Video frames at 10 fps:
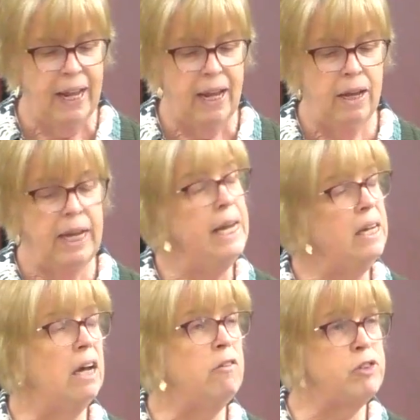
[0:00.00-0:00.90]
He
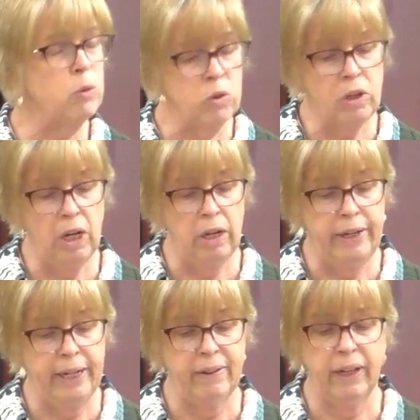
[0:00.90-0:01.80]
loved all the
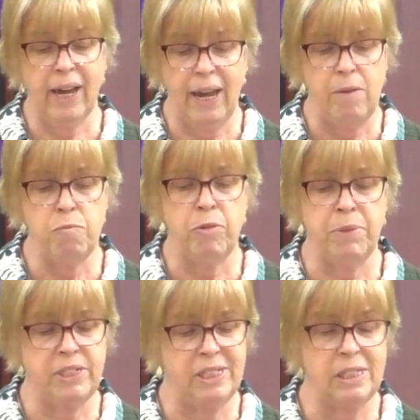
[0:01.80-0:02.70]
learning that came from the
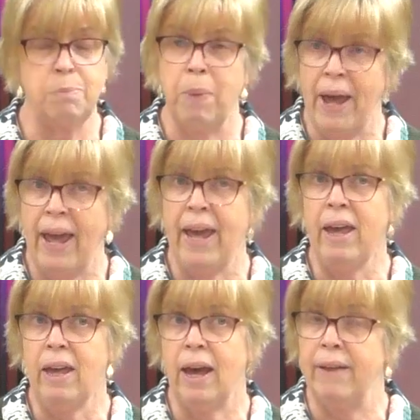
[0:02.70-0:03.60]

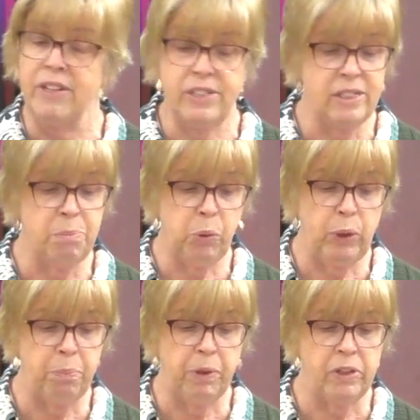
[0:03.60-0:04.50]
despair and the
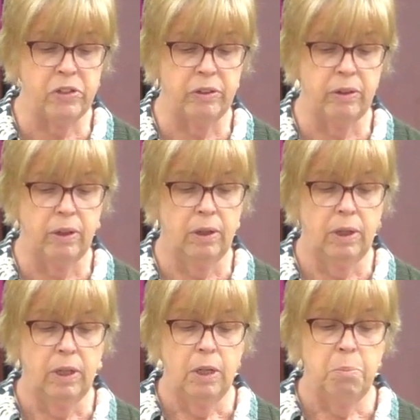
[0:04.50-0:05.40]
disappointment.
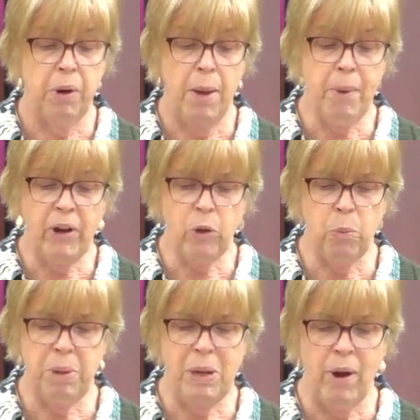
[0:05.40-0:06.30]
But I might
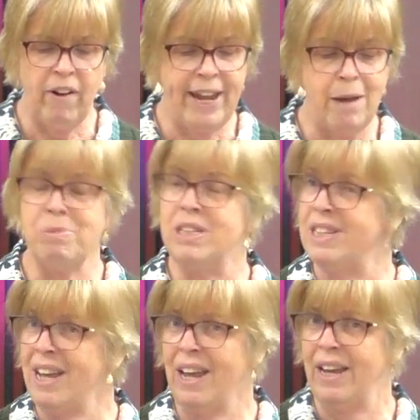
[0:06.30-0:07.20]
not be where I am
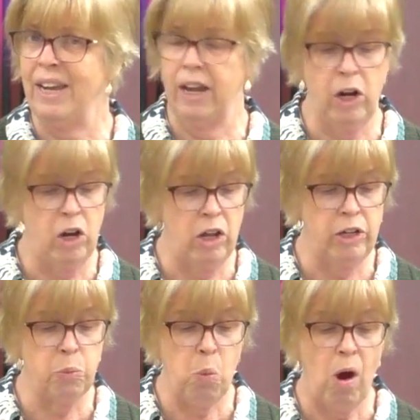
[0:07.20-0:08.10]
today and learn
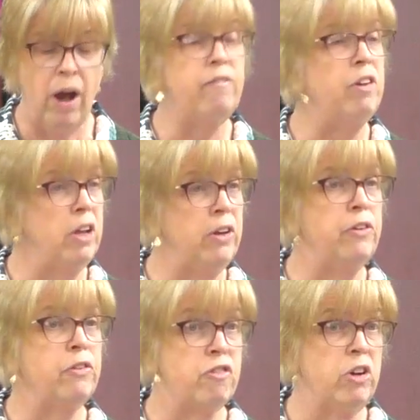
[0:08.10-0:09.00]
what I've learned
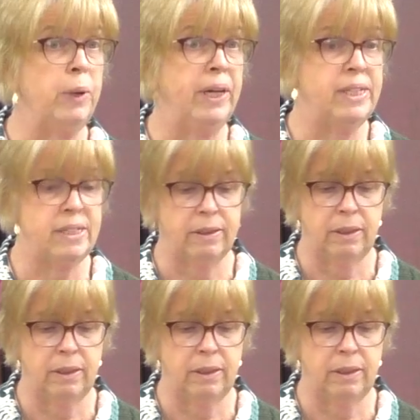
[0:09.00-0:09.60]
through it.